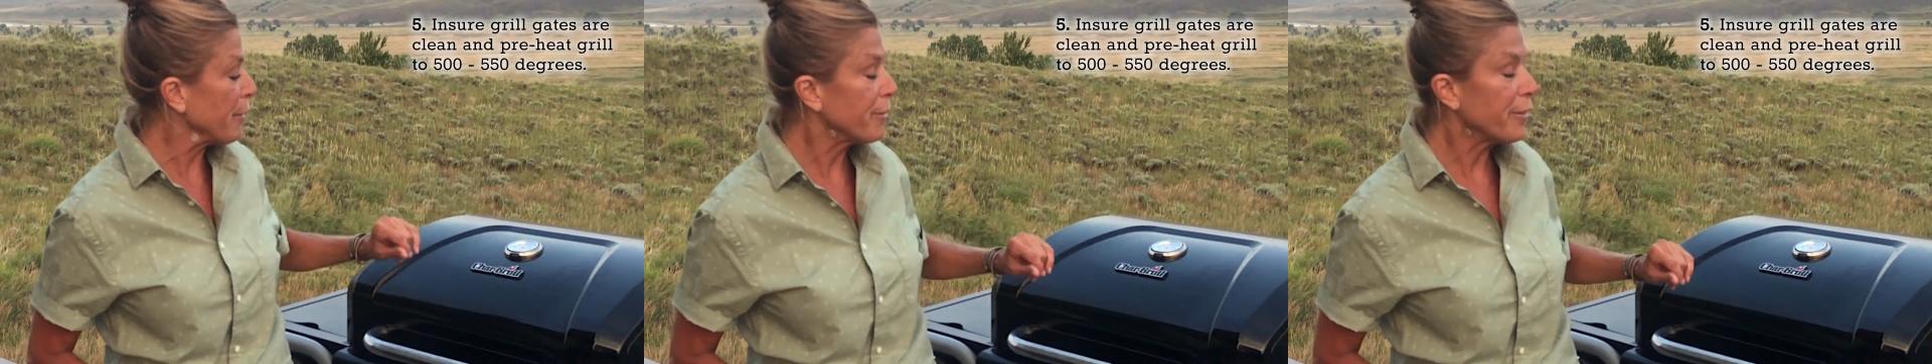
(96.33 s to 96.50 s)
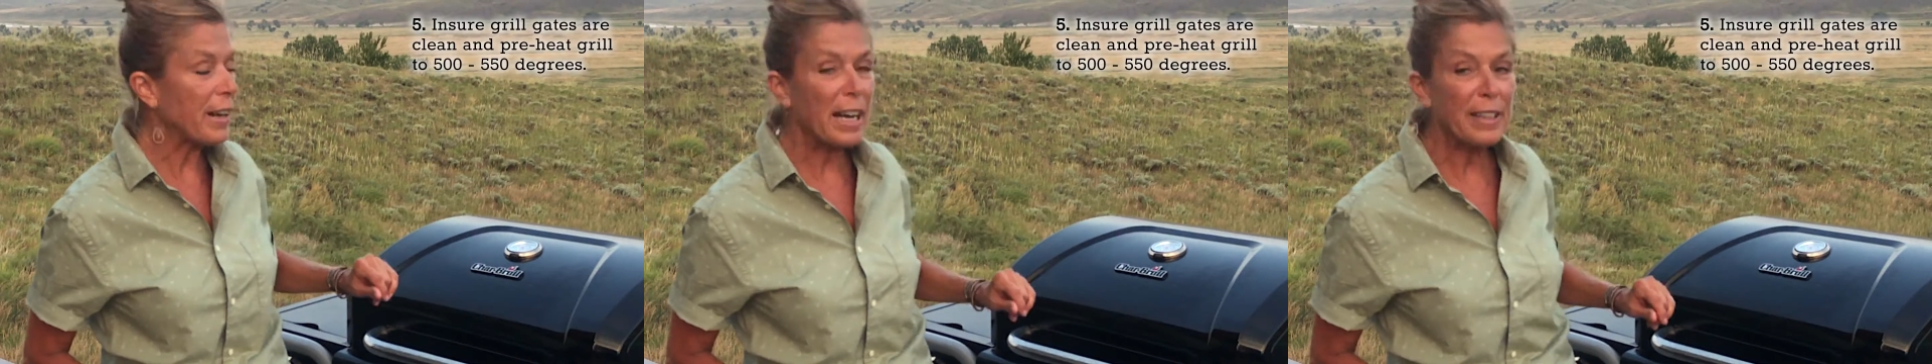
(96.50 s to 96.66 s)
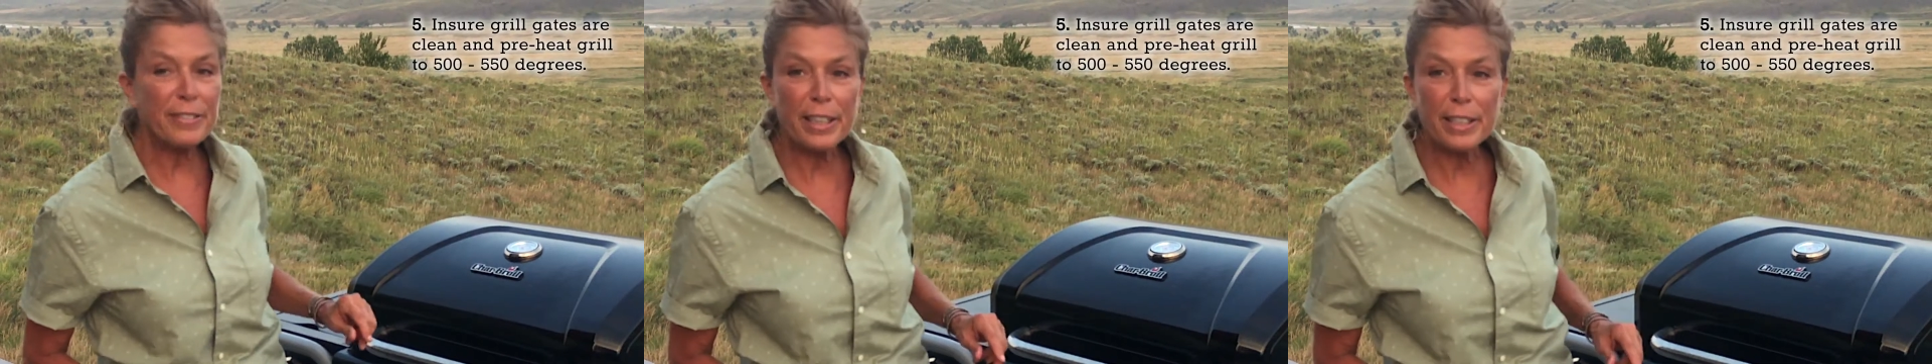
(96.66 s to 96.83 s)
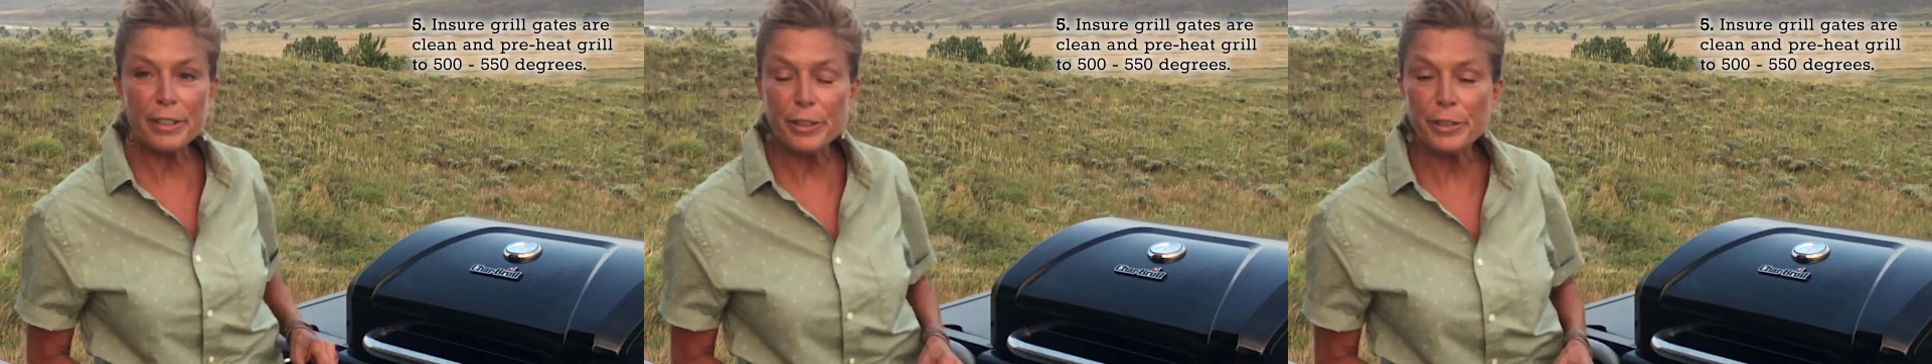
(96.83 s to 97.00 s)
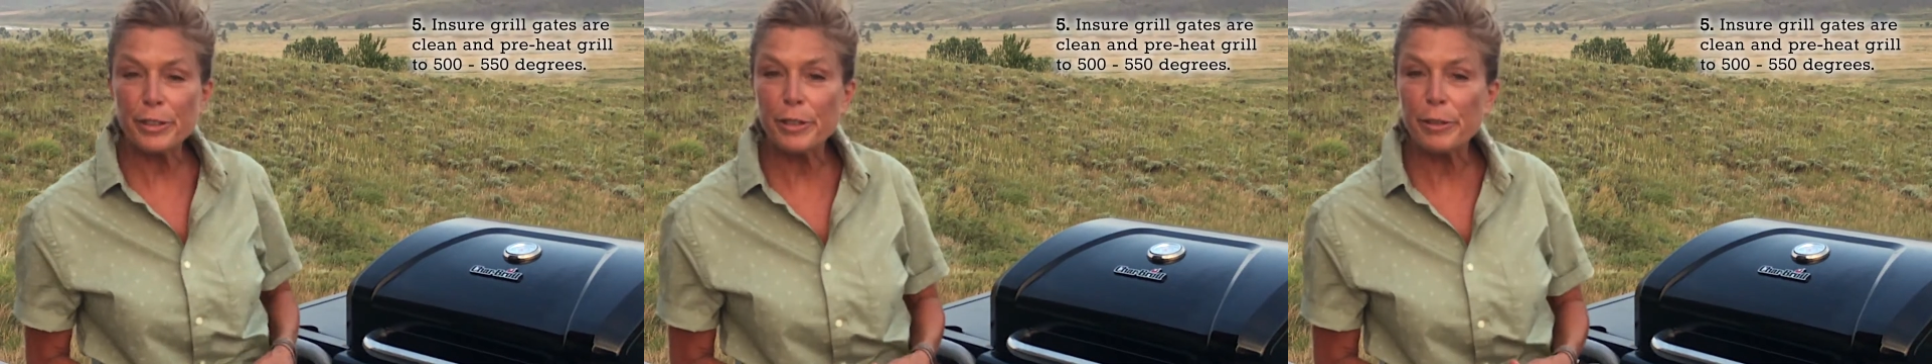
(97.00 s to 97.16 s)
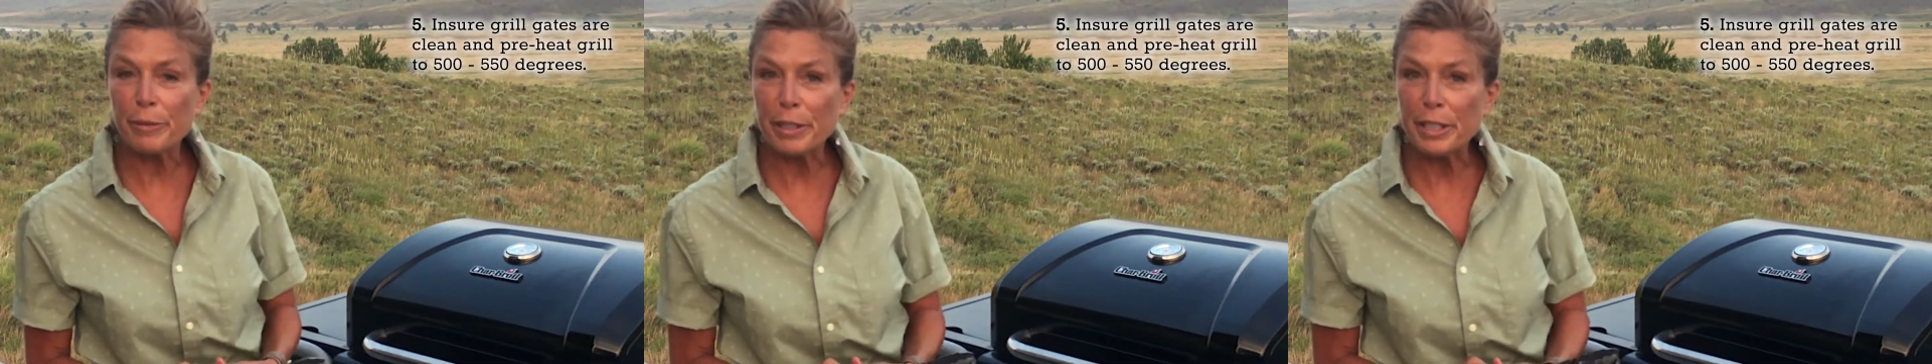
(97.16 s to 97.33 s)
500
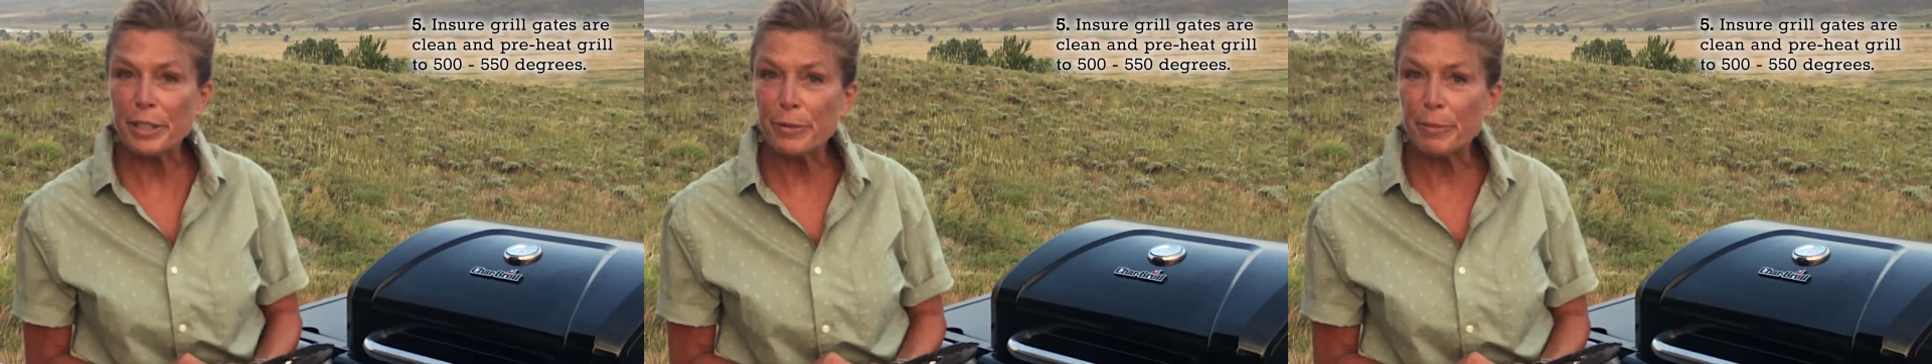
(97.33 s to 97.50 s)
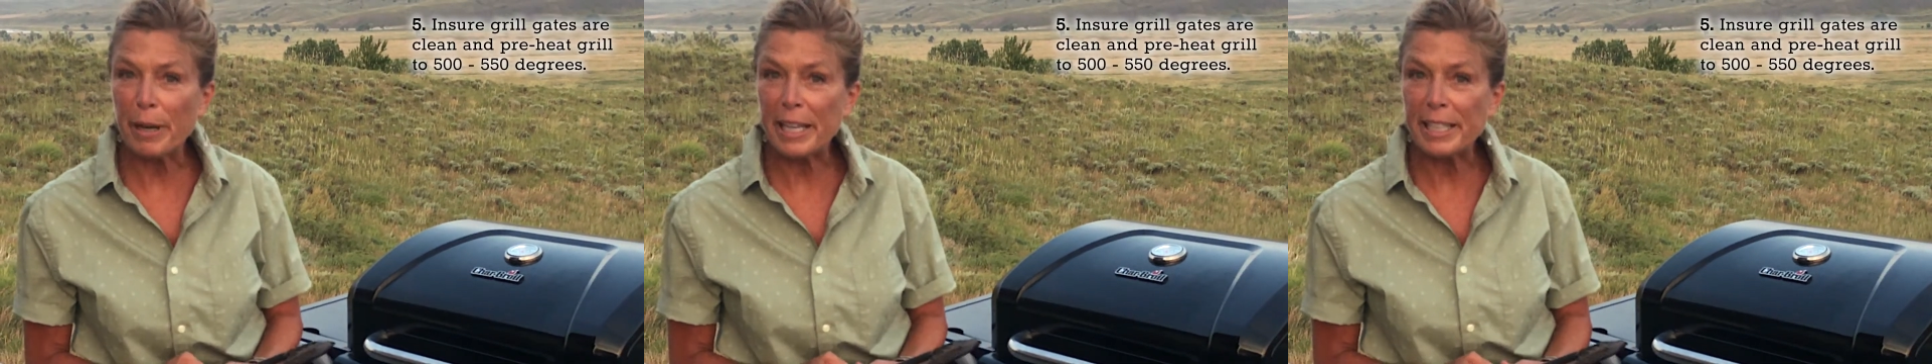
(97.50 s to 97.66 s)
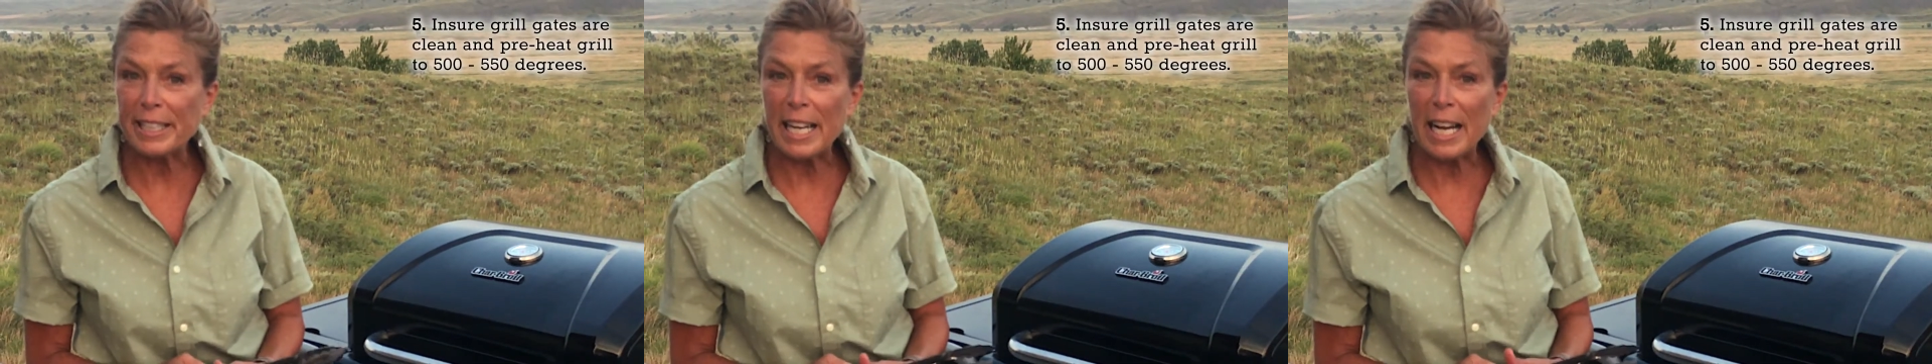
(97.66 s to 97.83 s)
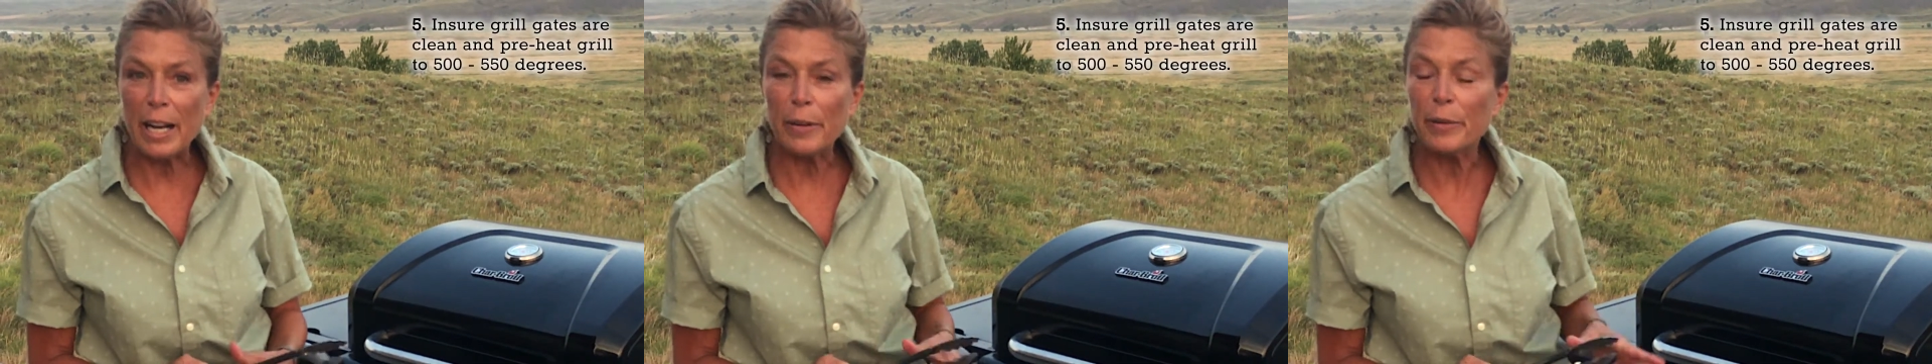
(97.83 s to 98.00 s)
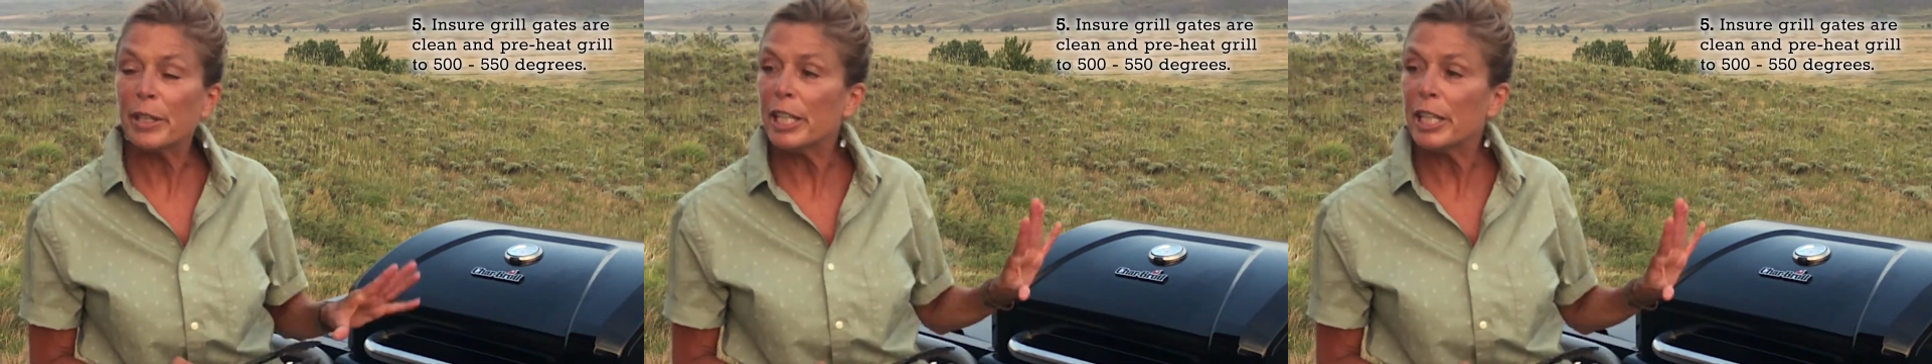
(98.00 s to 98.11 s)
degrees right now.